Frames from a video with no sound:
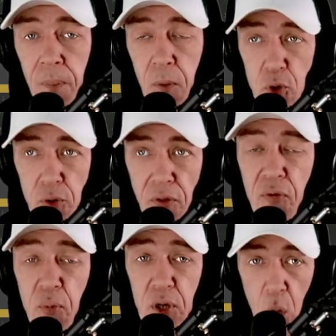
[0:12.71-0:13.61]
those are the
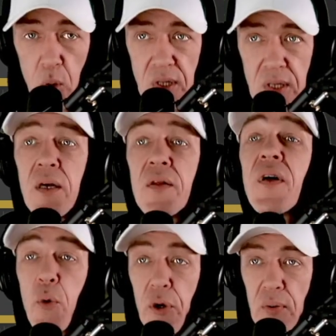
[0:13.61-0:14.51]
3 notes
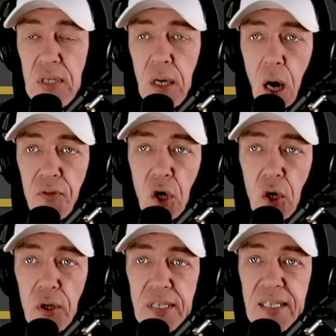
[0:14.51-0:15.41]
that we're using on the
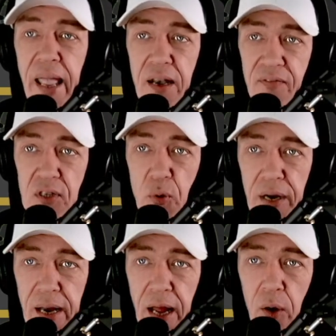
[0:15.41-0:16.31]
current canvas
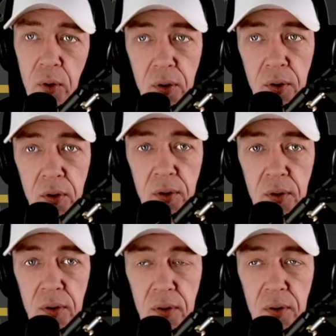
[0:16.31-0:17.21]
right now.
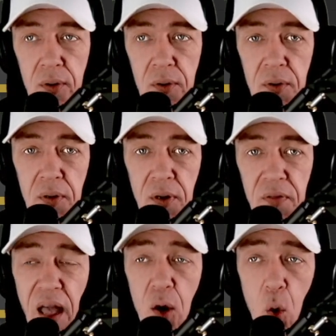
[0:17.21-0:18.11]

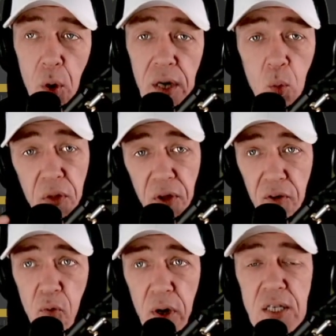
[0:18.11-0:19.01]
That chord with our
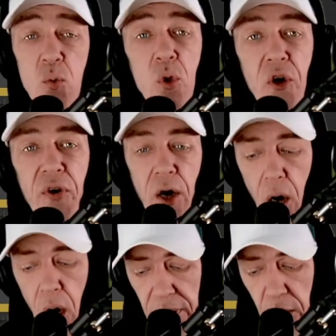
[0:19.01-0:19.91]
voice would create a
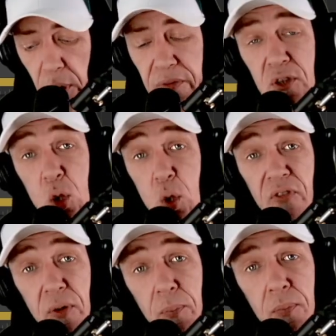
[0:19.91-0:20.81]
harmony, or even 2
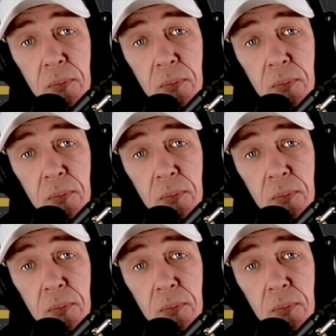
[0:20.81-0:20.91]
of them.